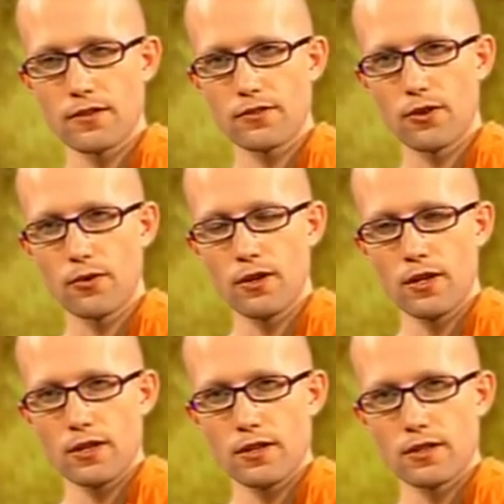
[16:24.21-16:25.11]
So
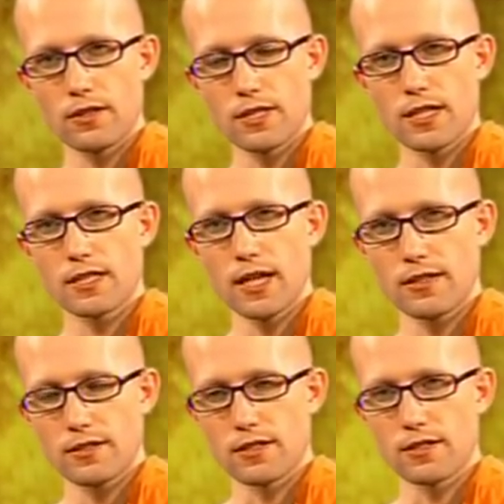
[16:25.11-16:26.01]
the six
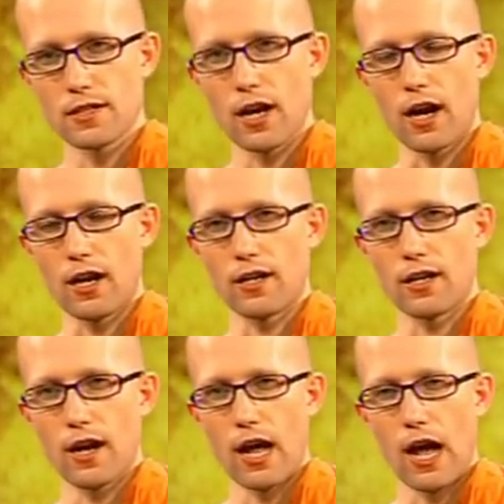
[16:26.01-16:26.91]
senses are